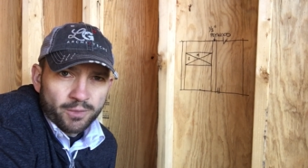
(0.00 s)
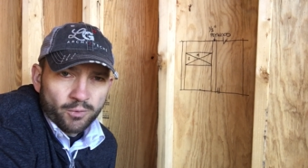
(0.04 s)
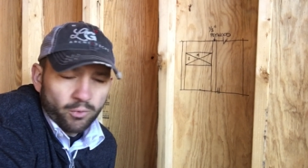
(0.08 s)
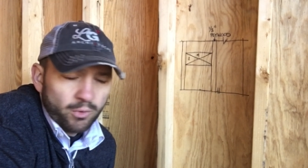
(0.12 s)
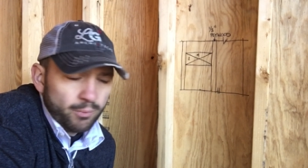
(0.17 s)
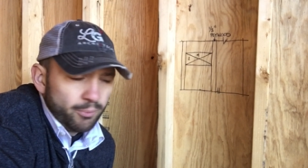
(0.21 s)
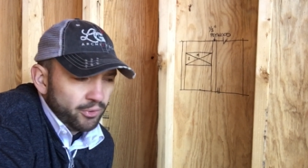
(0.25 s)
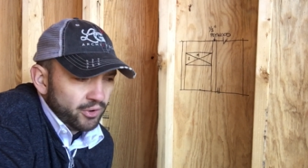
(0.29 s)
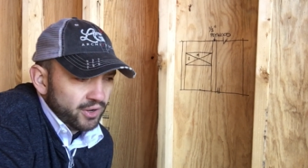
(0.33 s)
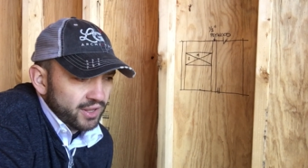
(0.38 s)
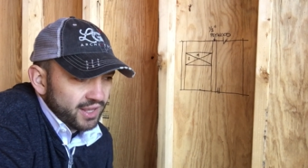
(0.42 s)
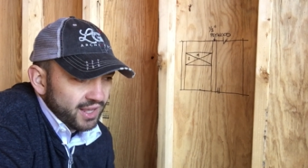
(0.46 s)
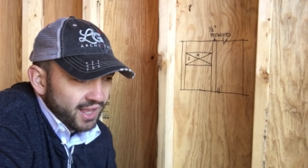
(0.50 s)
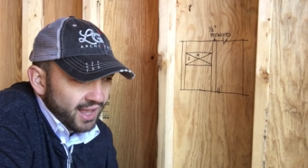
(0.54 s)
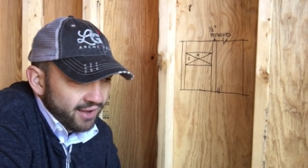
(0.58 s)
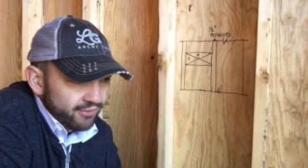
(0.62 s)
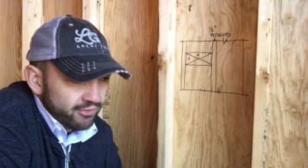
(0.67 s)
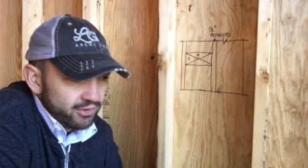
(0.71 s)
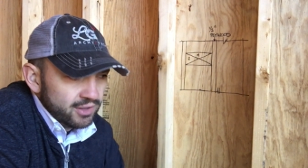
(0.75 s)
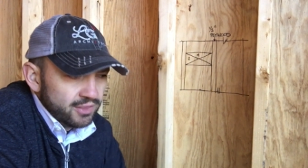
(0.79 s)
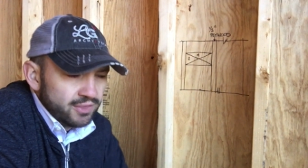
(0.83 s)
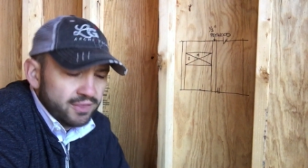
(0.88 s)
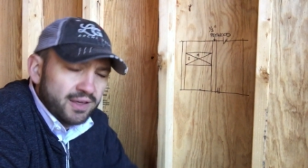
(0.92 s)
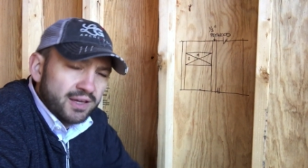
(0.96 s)
We're putting
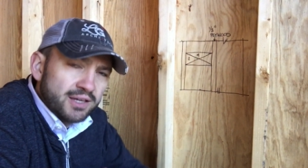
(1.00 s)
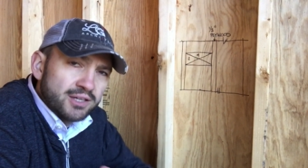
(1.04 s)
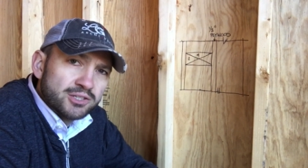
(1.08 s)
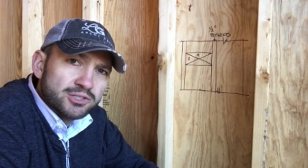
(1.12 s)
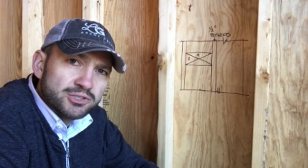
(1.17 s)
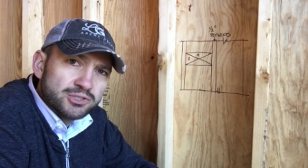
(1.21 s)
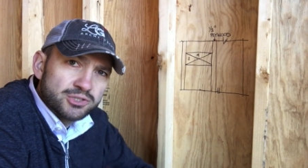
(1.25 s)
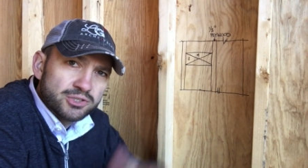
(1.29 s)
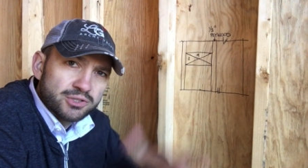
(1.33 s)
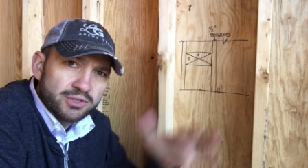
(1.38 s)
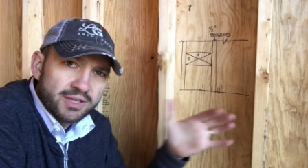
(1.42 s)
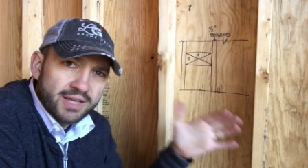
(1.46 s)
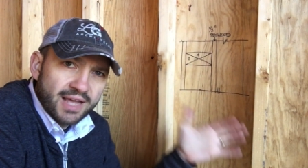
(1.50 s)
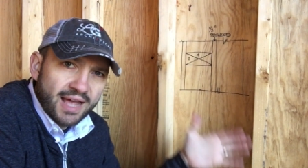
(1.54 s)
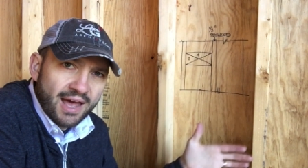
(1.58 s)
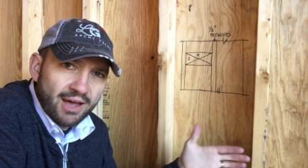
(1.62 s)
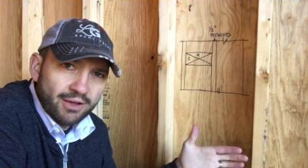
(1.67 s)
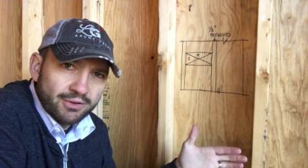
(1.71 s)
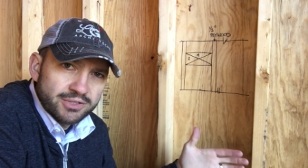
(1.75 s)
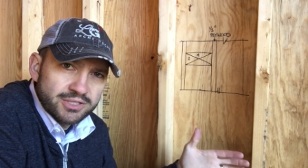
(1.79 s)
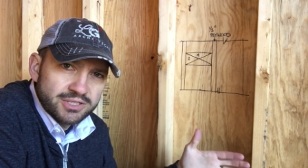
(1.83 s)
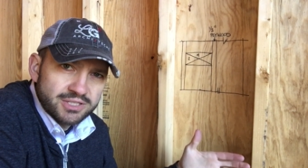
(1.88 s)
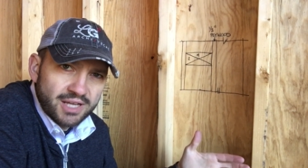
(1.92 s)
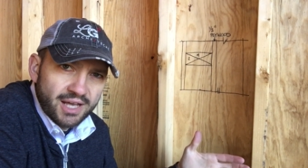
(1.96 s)
everything to the
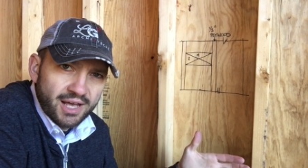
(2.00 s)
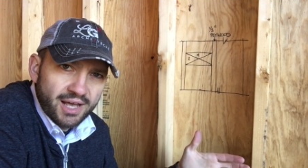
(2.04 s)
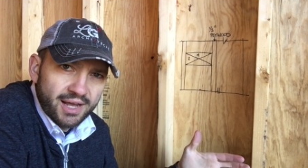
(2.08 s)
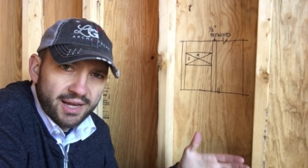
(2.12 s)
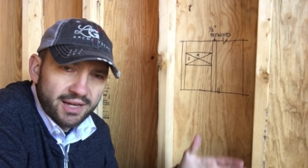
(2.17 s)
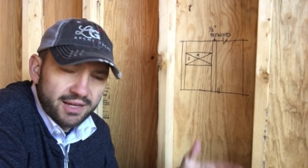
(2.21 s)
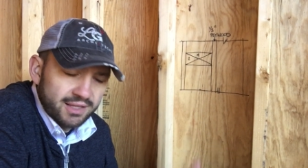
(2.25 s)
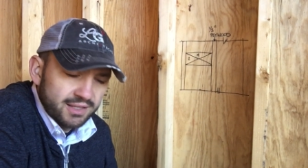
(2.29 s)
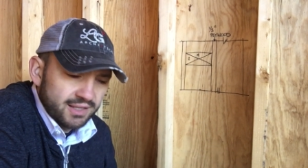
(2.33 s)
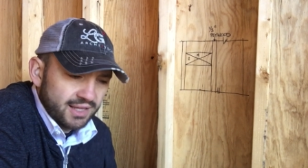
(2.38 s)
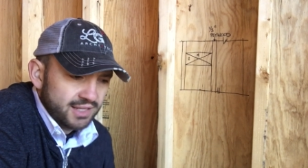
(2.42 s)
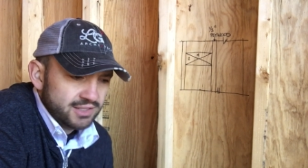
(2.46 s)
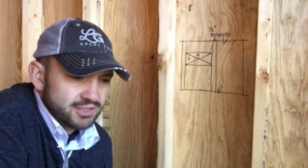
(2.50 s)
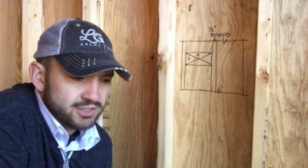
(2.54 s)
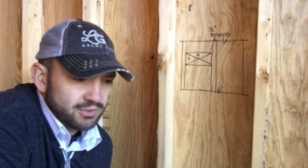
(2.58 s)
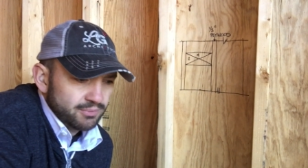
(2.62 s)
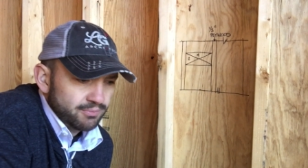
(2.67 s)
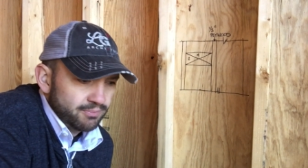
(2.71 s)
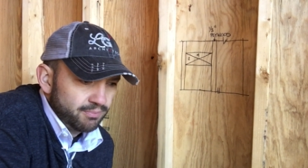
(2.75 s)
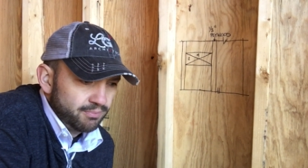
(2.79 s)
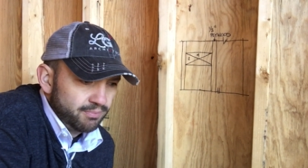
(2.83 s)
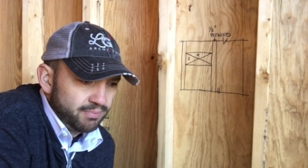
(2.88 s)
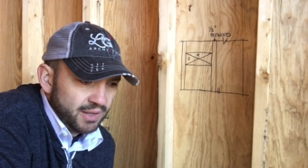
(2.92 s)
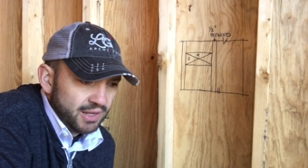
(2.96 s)
outside, and that's a
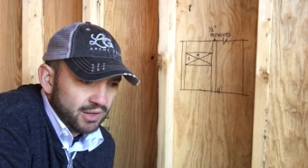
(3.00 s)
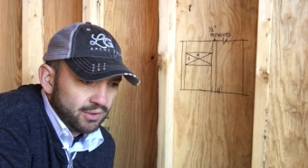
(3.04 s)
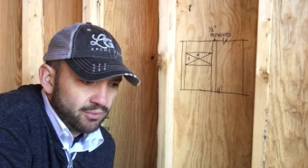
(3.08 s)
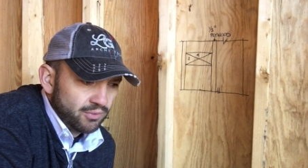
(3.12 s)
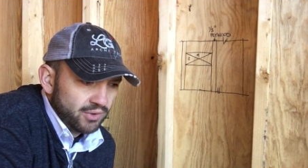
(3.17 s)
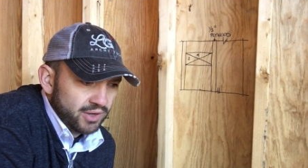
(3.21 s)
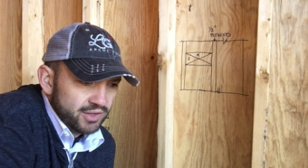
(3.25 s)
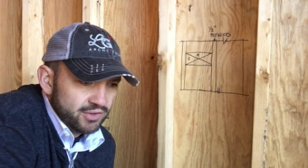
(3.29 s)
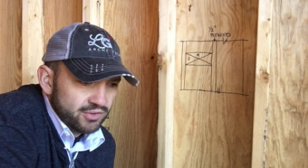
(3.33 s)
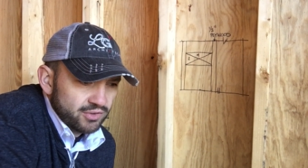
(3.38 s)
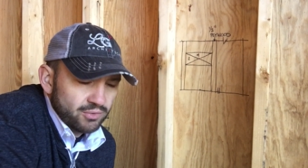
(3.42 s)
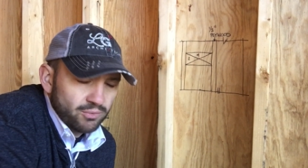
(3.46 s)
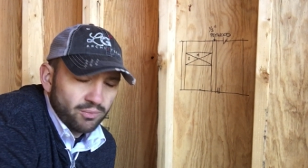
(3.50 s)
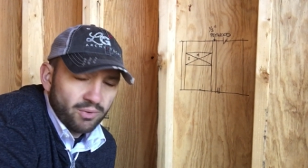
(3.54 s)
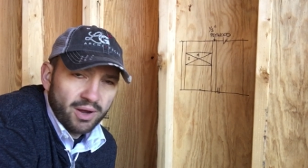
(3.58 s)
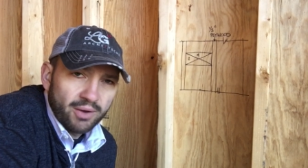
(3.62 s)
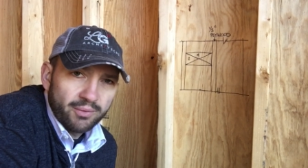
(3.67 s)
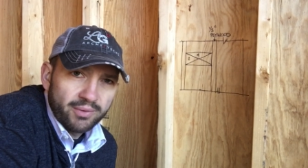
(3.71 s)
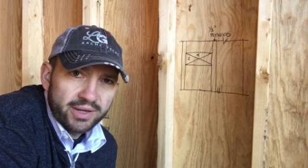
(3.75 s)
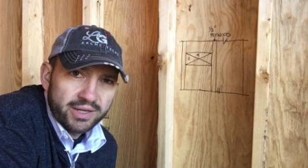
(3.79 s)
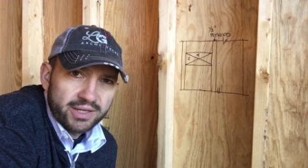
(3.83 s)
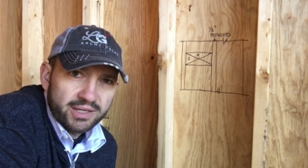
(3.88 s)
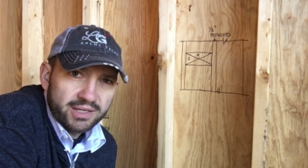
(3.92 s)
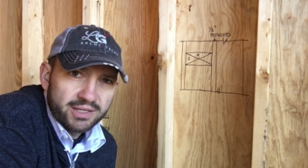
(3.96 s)
big reason why
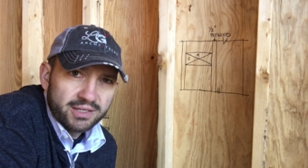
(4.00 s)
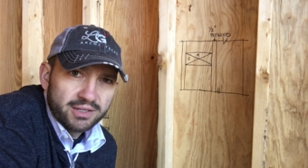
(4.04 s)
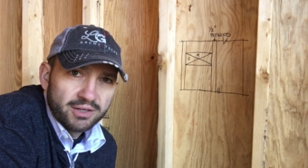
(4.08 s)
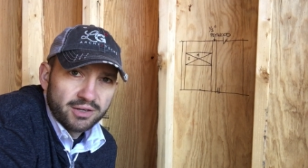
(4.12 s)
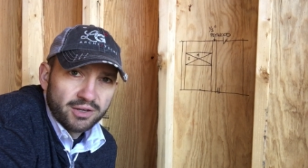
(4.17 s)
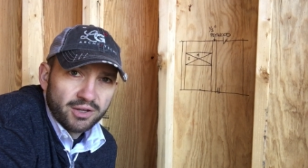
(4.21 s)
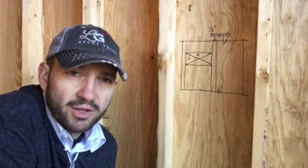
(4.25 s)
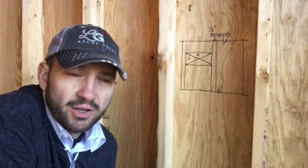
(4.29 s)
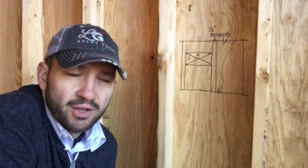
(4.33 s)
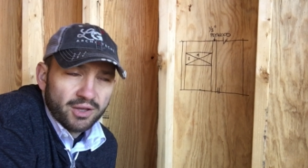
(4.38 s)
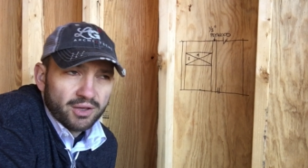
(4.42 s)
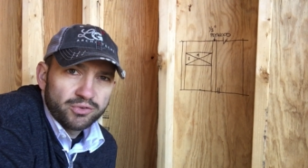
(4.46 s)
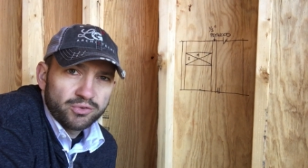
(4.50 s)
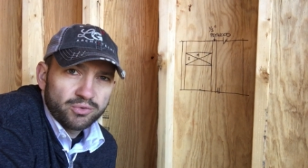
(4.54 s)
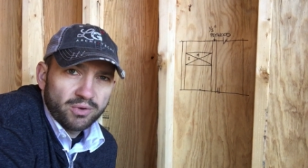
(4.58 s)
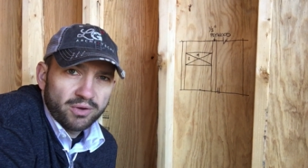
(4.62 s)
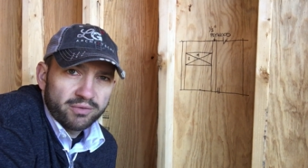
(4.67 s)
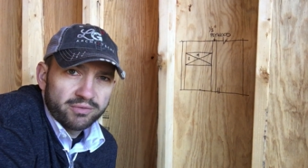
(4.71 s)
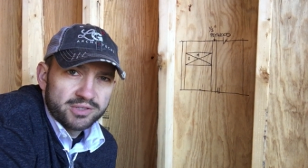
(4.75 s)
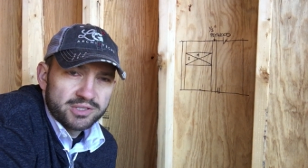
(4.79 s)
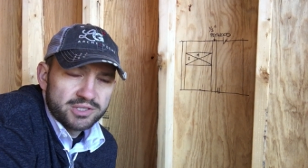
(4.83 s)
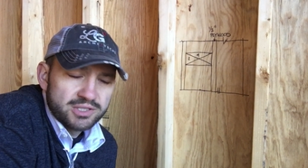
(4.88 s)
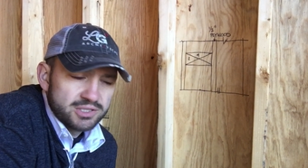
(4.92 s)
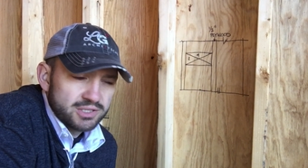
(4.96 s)
we can use
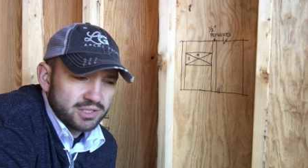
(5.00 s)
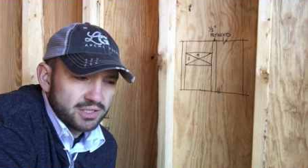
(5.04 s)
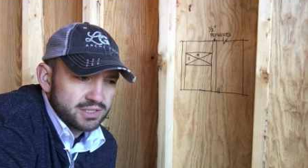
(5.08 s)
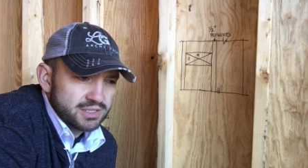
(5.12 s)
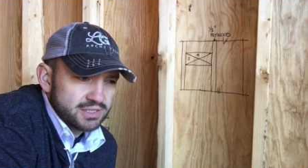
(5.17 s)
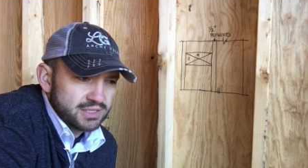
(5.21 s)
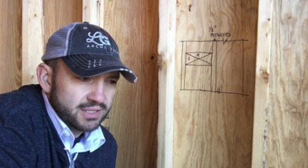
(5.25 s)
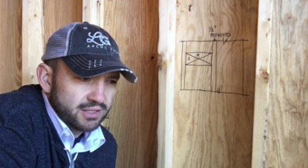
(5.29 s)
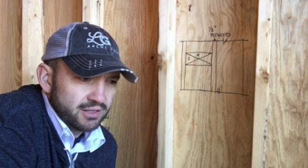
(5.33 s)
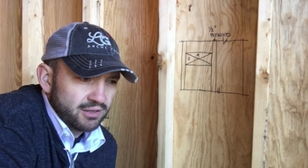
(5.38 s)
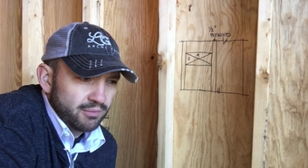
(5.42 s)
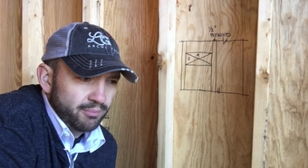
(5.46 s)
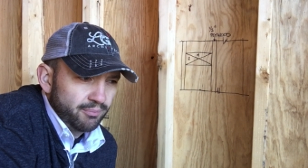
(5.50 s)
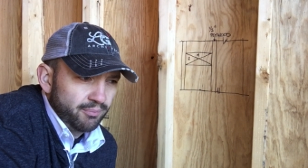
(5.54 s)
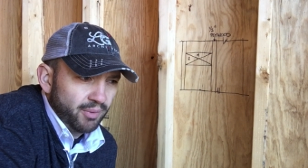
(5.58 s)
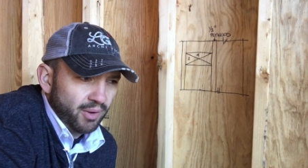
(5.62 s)
12 inches on center,